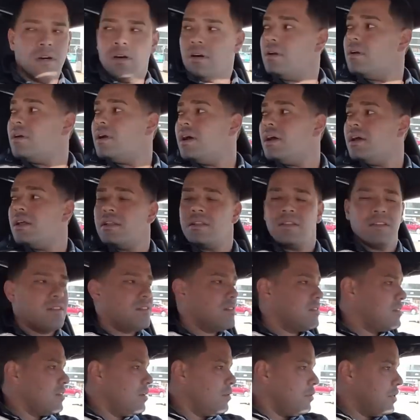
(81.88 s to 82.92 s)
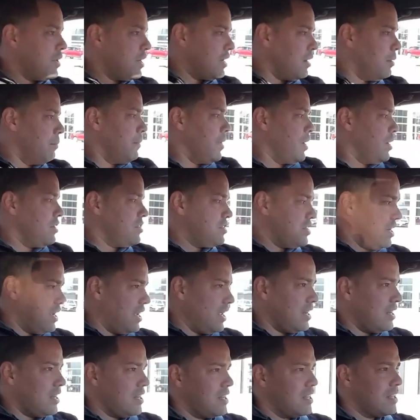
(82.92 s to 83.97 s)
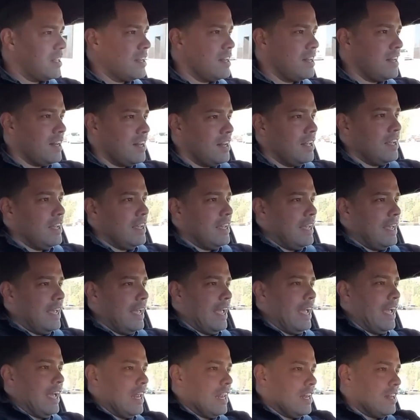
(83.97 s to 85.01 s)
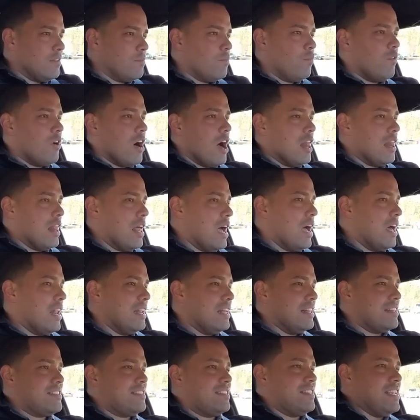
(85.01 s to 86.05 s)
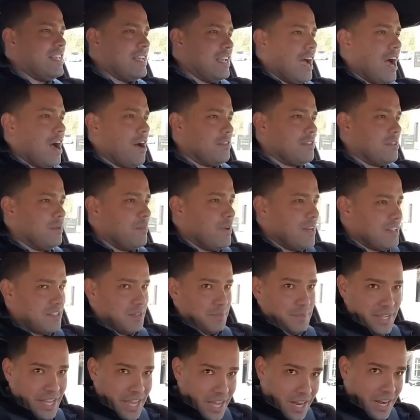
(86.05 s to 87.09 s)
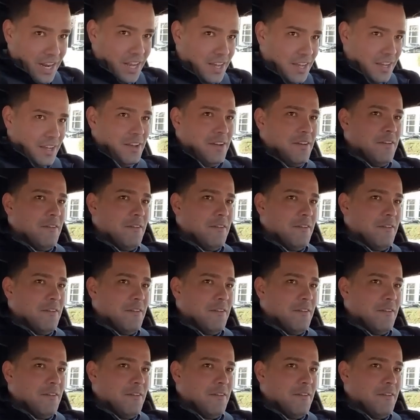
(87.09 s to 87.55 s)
All right, so we're gonna merge in, and voila, let's see how the Mazda Miata